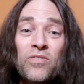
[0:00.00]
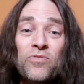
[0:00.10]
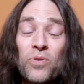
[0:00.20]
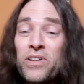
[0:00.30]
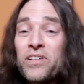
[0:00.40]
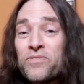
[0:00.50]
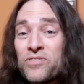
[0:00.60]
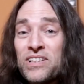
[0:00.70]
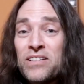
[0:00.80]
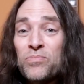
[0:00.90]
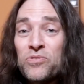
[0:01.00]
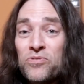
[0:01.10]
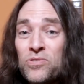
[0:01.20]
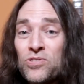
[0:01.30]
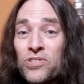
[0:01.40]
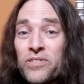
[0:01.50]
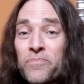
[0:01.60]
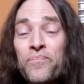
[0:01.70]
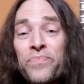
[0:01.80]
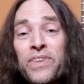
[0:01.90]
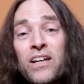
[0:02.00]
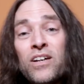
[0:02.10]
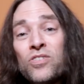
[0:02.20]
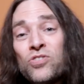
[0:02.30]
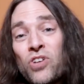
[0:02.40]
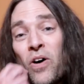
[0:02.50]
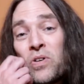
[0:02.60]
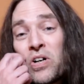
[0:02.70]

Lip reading: for the foreseeable future. So